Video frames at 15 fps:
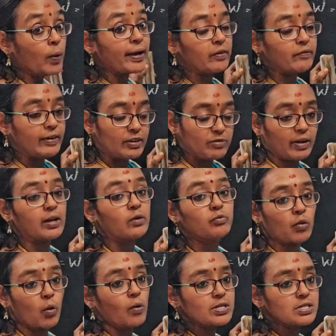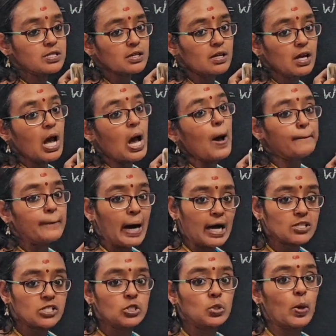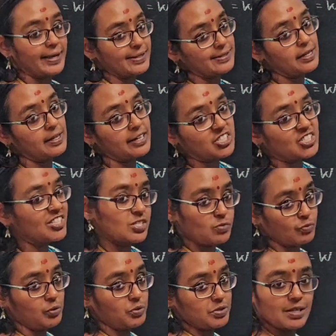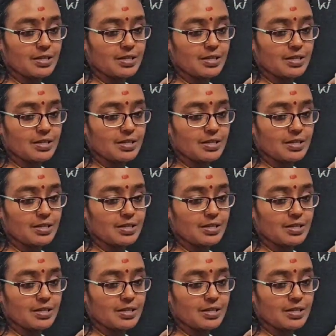can we define force? Mass into acceleration is force,